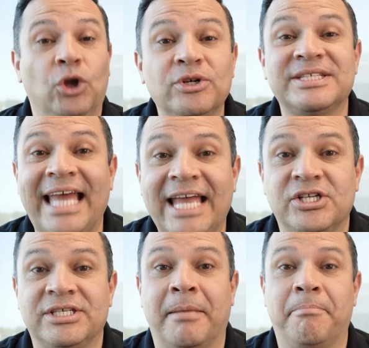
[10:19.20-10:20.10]
Your
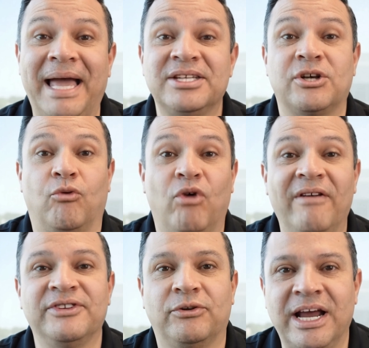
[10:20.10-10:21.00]
sketch is at best a
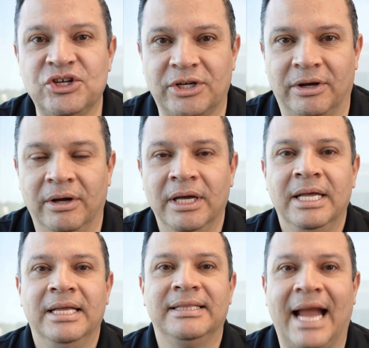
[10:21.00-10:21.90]
rough directional,
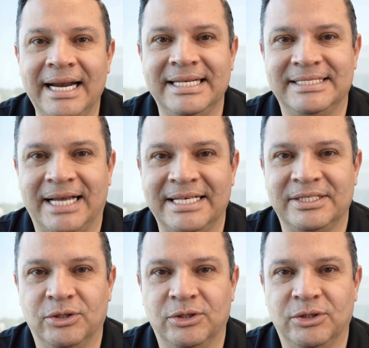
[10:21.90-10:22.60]
not a design